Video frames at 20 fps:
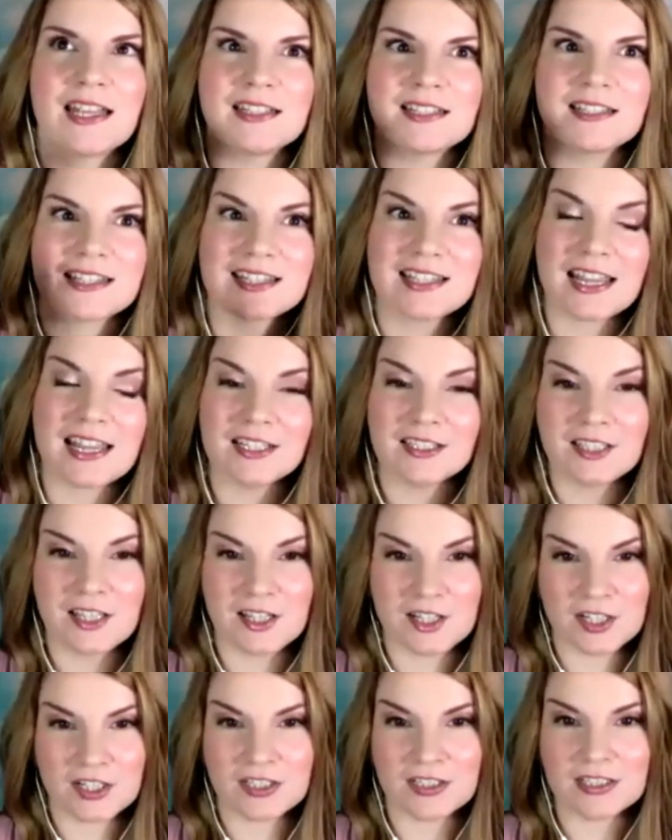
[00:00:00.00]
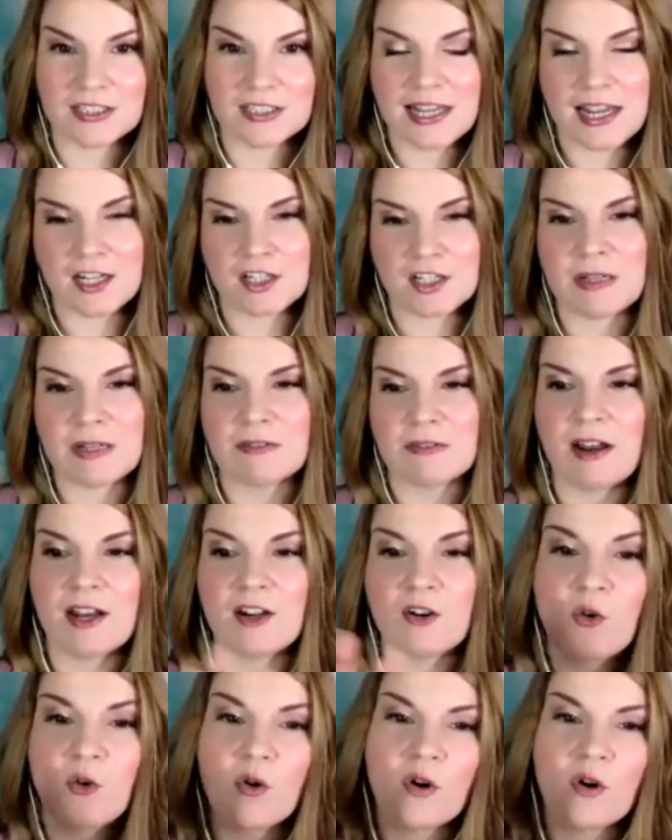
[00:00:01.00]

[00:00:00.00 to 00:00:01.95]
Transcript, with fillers: and psychological attachment, right?